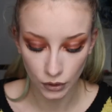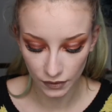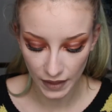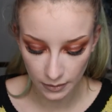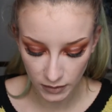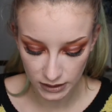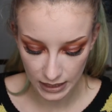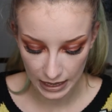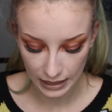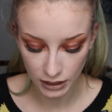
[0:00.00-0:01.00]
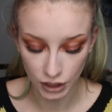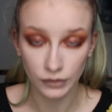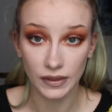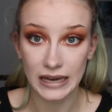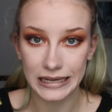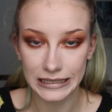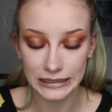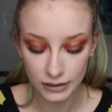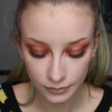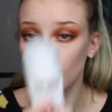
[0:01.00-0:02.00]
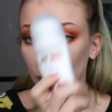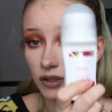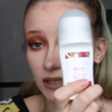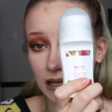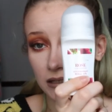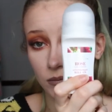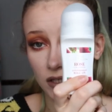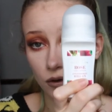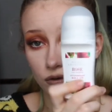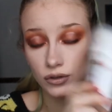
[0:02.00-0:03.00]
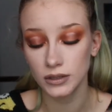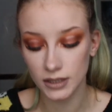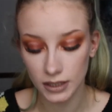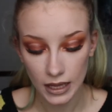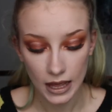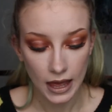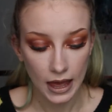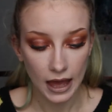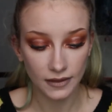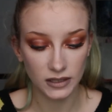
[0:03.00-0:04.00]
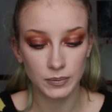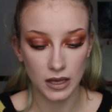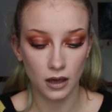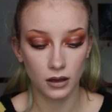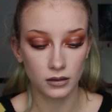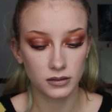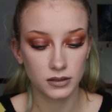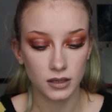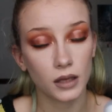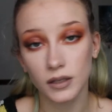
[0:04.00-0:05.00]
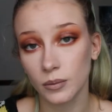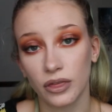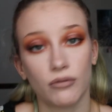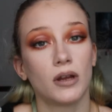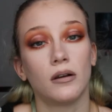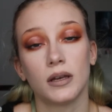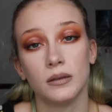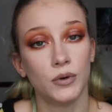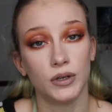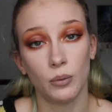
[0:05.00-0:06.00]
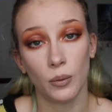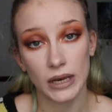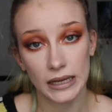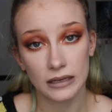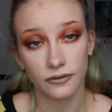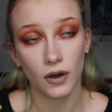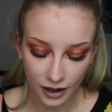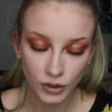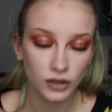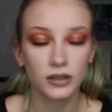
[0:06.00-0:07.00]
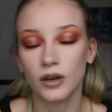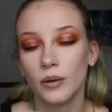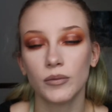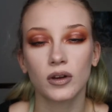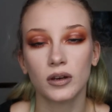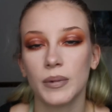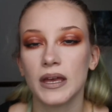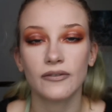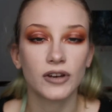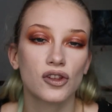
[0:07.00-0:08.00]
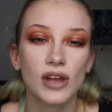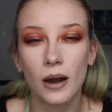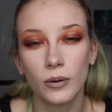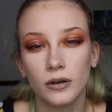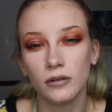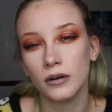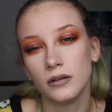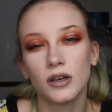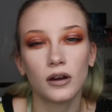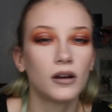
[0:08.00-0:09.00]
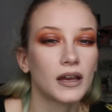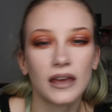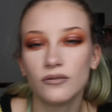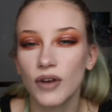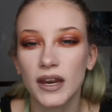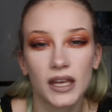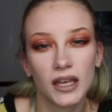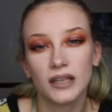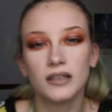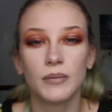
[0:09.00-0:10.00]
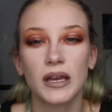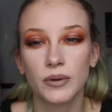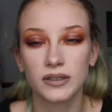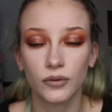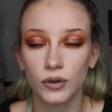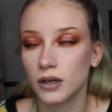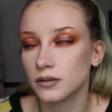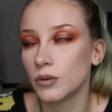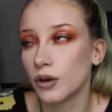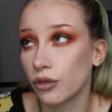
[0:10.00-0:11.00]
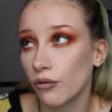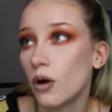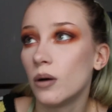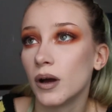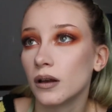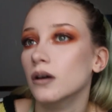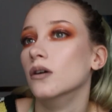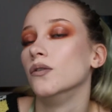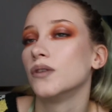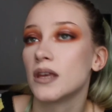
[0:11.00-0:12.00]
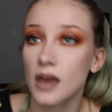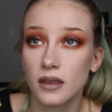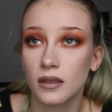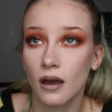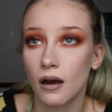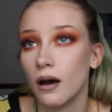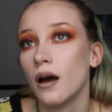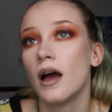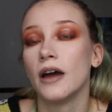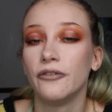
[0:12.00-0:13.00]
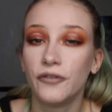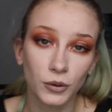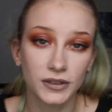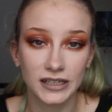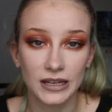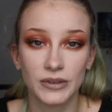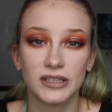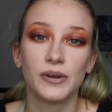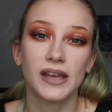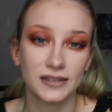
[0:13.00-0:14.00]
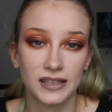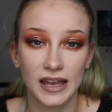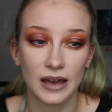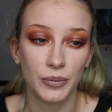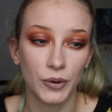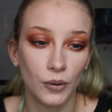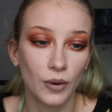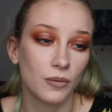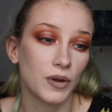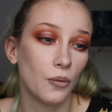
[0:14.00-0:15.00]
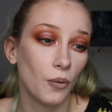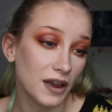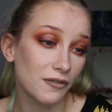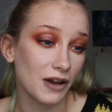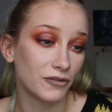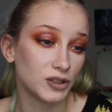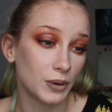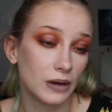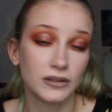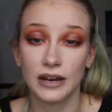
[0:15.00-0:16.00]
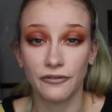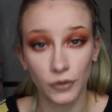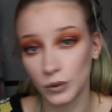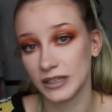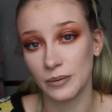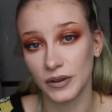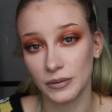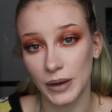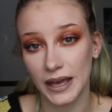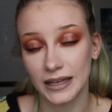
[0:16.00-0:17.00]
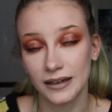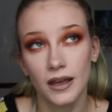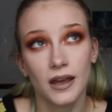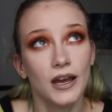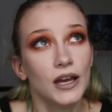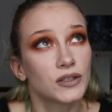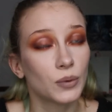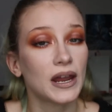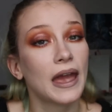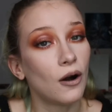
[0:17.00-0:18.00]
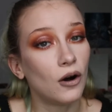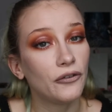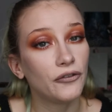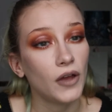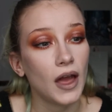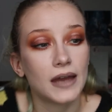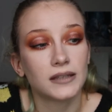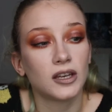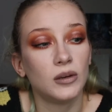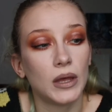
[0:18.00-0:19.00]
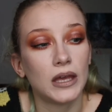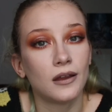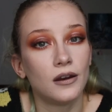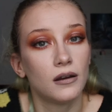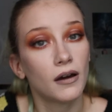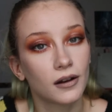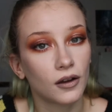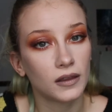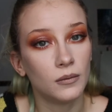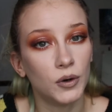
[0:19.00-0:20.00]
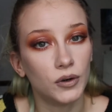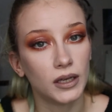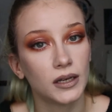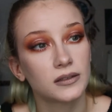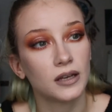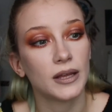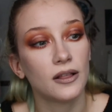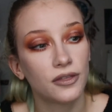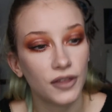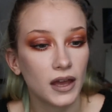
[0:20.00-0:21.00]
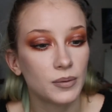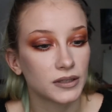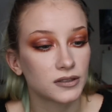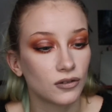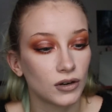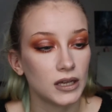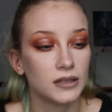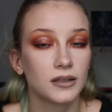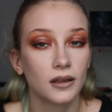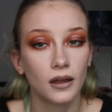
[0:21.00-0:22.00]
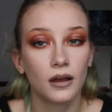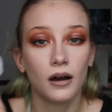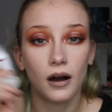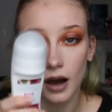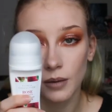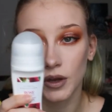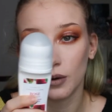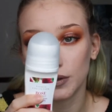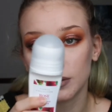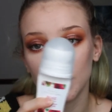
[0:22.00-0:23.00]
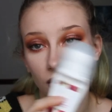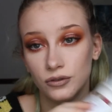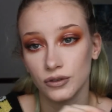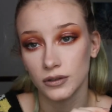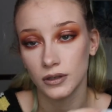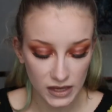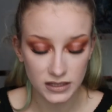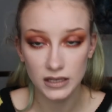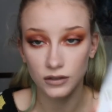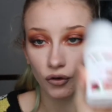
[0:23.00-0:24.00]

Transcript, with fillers: I got them because they're, you know, they're needed. I'm also taking some deodorant, and that's because it's going to be three o'clock in the morning when we leave. I'm not, you know, I'm not going to be having a shower and, you know, like getting ready ready and making myself all nice, I'm going to throw on my clothes, get in the car and fall asleep until we get to the airport where I'm going to wait around for two hours and then fall asleep on the plane. So when I get off and it's going to be 9 o'clock in the morning, it's going to be 30 plus degrees, I'm gonna want some deodorant. This is